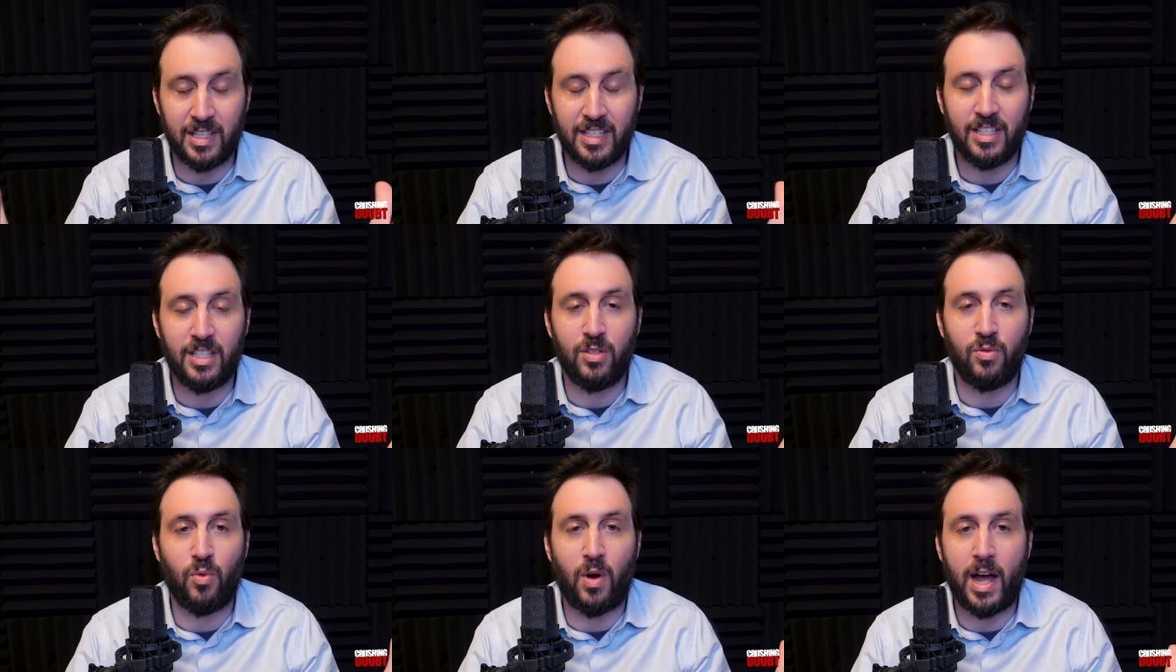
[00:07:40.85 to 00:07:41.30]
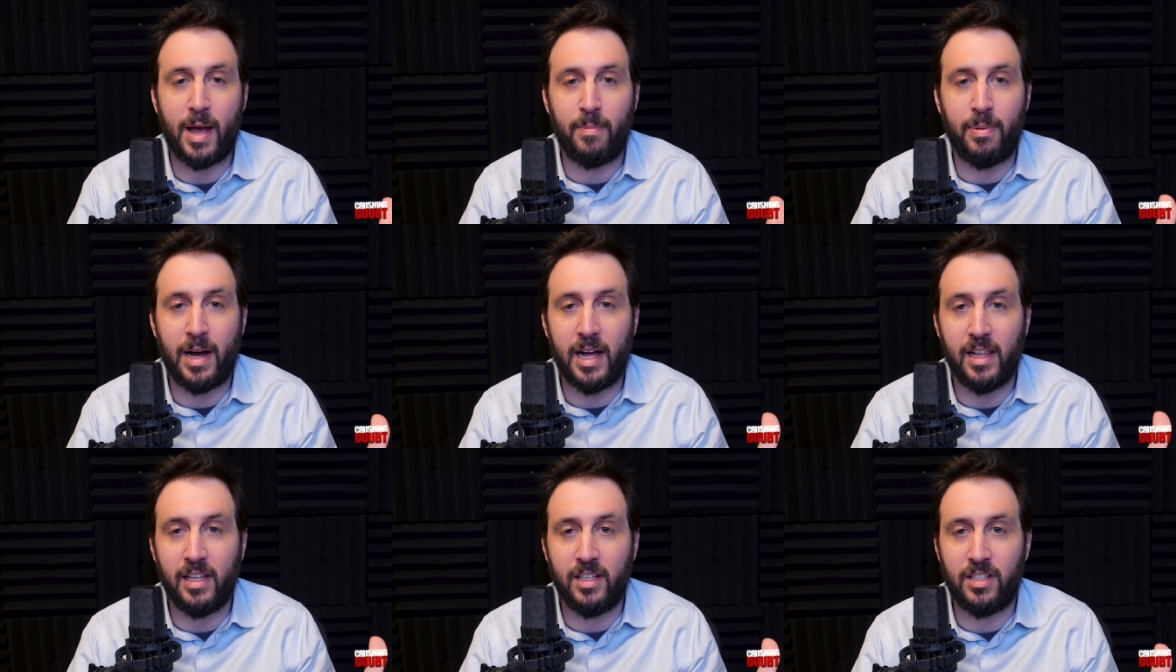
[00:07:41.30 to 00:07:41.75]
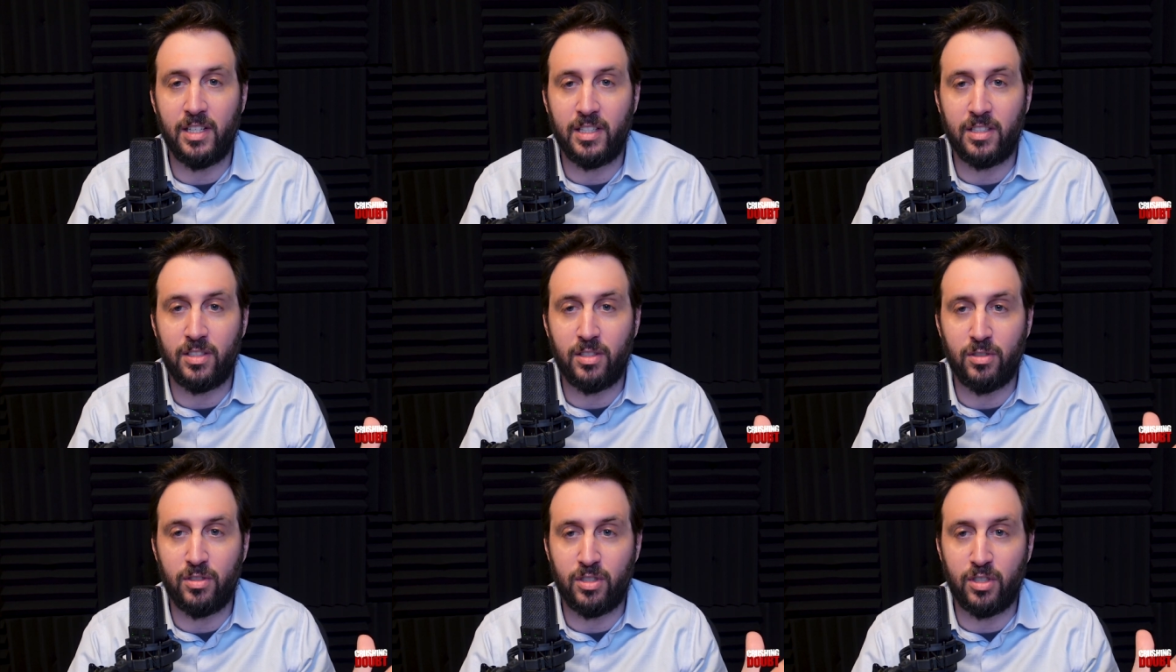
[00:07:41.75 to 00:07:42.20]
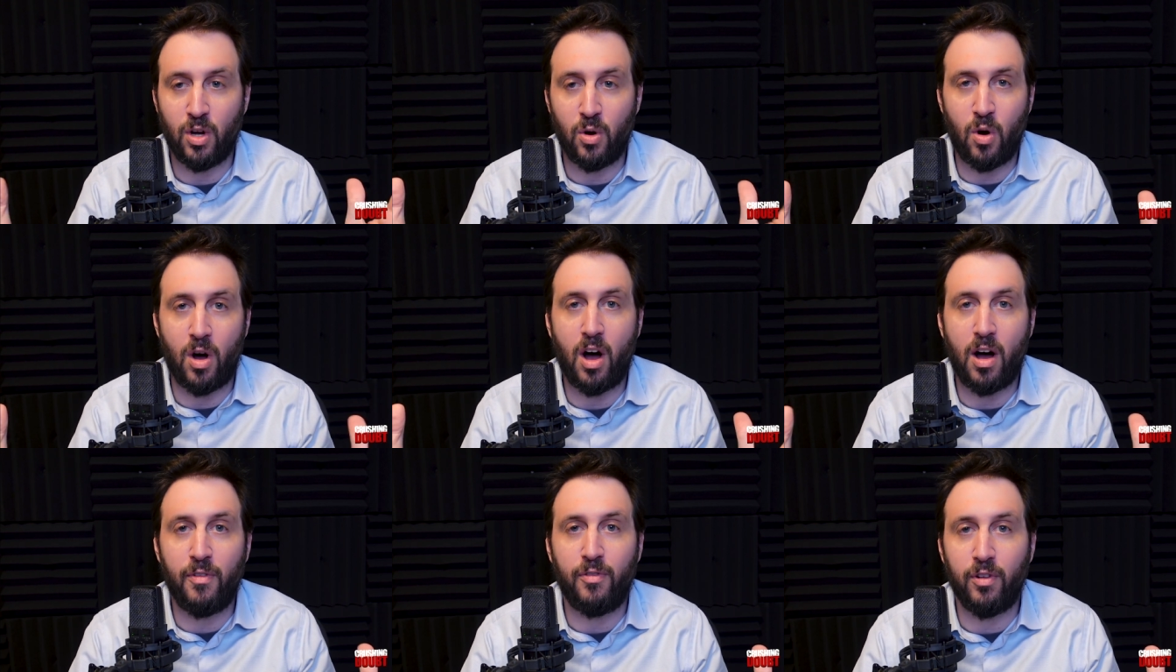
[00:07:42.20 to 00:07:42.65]
This is why politics are so
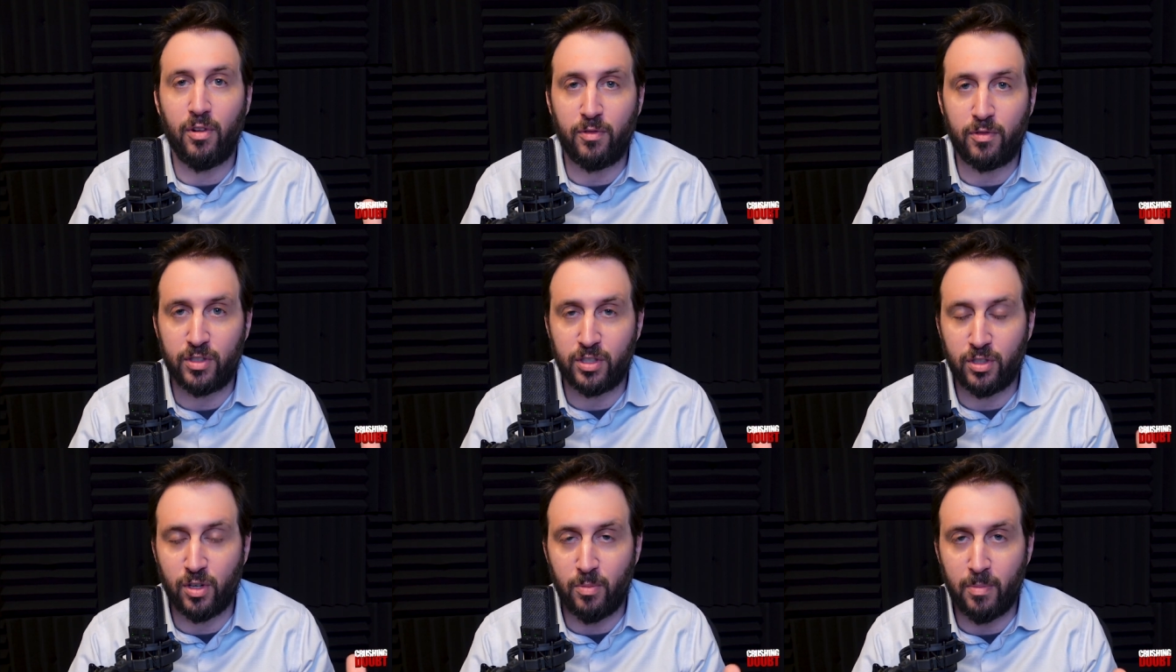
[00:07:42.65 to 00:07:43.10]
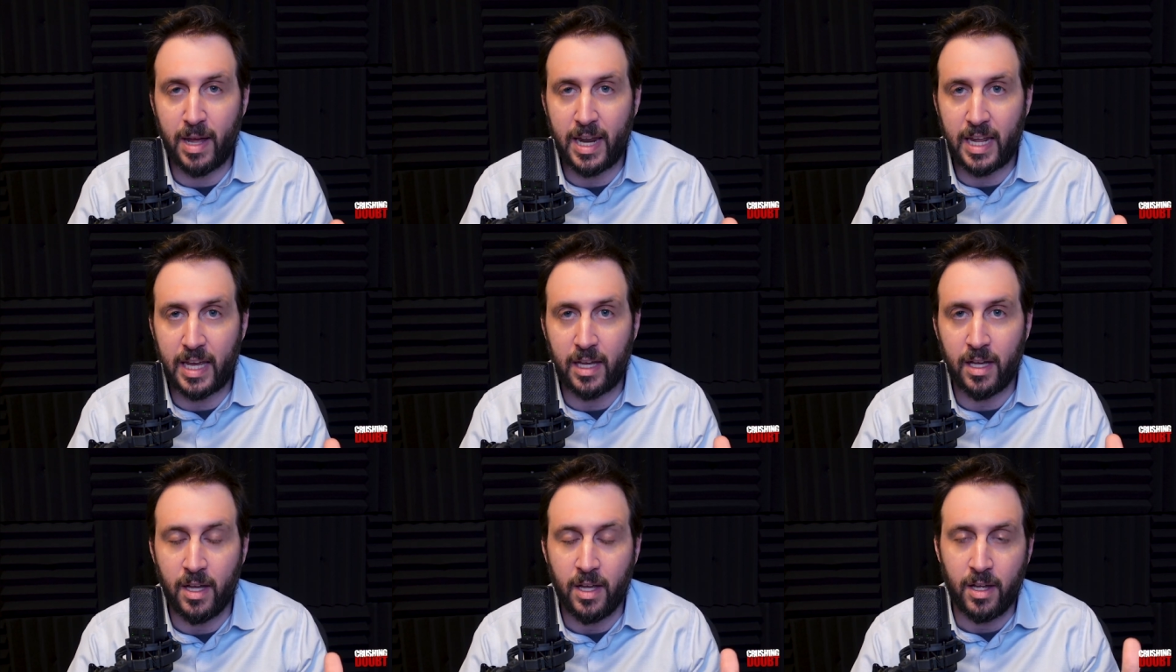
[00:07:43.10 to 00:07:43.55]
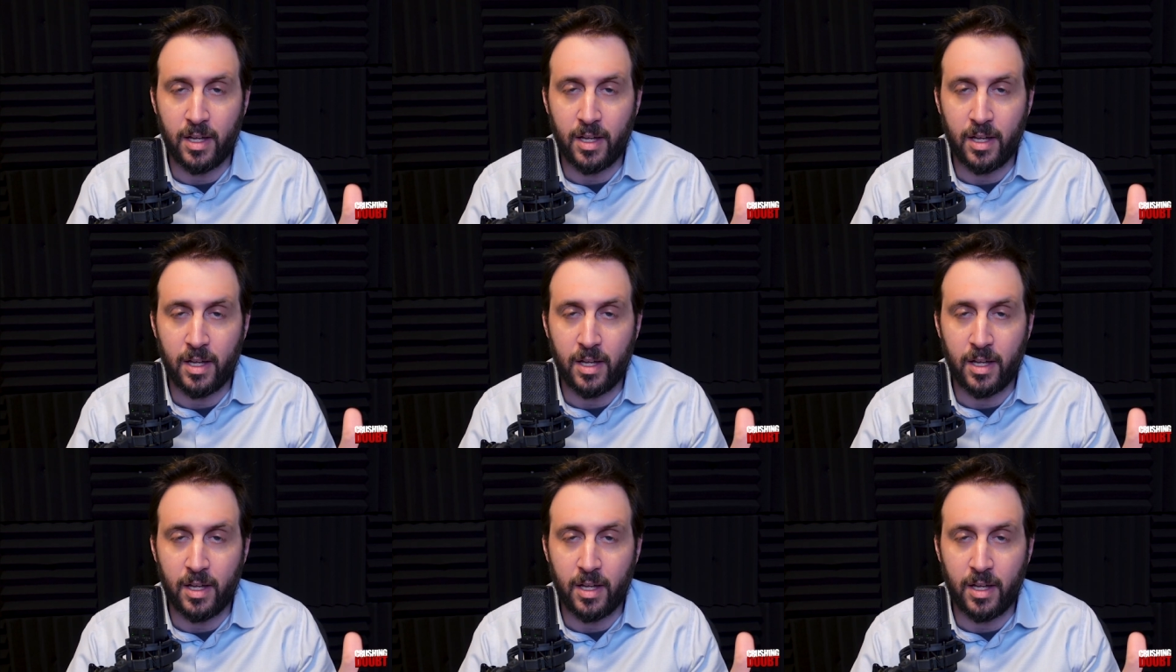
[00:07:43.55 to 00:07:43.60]
awful for so many